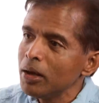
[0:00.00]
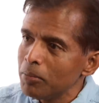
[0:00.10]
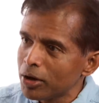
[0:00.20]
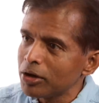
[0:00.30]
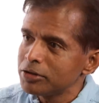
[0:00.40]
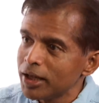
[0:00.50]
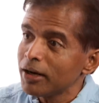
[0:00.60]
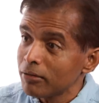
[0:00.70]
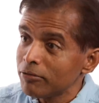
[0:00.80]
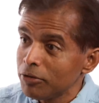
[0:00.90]
mm-hmm. because
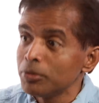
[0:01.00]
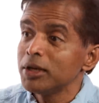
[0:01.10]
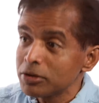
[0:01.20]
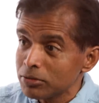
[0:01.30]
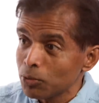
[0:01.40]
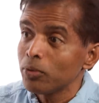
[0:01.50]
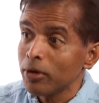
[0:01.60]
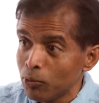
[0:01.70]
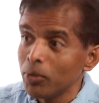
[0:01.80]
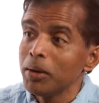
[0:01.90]
their view is
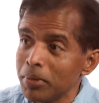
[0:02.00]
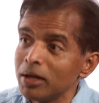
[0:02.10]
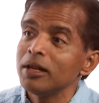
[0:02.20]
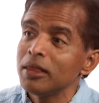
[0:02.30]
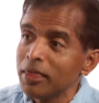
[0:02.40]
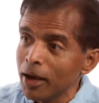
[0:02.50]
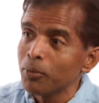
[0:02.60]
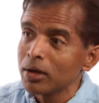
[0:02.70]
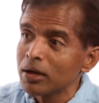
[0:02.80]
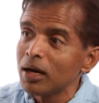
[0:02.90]
if we build it,
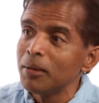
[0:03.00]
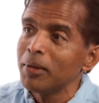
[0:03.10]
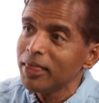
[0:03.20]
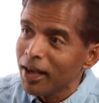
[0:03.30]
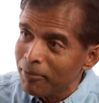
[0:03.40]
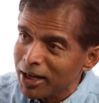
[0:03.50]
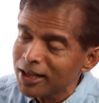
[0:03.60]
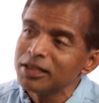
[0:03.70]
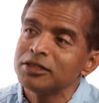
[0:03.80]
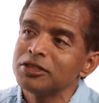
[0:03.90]
they will come, and they've
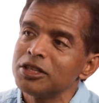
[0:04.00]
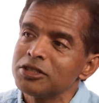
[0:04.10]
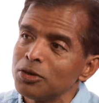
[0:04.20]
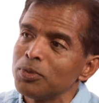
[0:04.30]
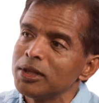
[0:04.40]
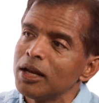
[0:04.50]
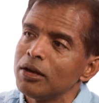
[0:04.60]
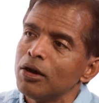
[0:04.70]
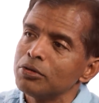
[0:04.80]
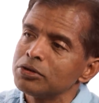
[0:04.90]
mm-hmm. been consistent with
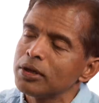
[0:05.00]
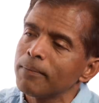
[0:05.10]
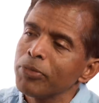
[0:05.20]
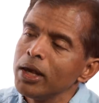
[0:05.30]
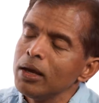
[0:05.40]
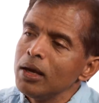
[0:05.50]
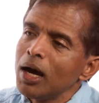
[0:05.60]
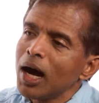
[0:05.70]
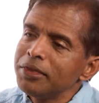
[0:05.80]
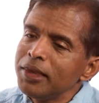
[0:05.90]
that notion.
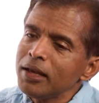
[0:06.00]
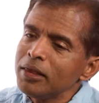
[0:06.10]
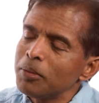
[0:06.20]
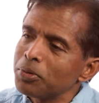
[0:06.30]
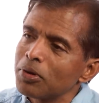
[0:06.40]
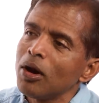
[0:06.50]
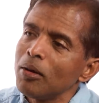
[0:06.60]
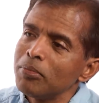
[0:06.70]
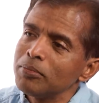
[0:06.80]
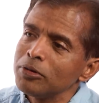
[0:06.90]
I think the
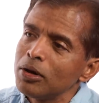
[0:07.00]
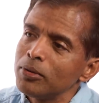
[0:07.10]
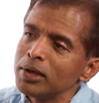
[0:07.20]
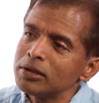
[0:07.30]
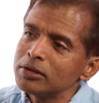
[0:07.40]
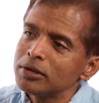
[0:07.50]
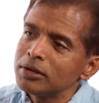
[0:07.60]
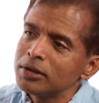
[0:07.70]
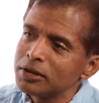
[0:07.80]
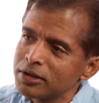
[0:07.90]
problem though is
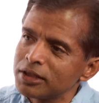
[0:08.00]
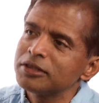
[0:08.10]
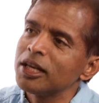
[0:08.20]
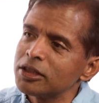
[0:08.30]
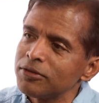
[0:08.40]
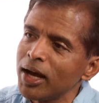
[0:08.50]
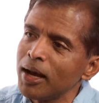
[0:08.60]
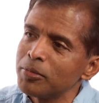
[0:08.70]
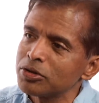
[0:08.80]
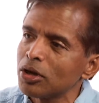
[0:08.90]
the success of
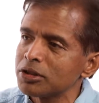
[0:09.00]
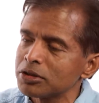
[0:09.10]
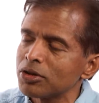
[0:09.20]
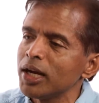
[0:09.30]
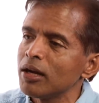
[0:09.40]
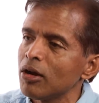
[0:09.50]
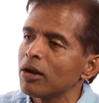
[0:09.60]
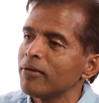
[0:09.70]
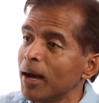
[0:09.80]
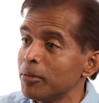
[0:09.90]
Amazon has created a
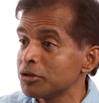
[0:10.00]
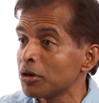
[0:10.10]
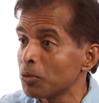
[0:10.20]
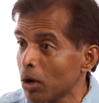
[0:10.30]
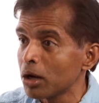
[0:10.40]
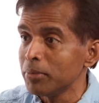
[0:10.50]
lot of Amazon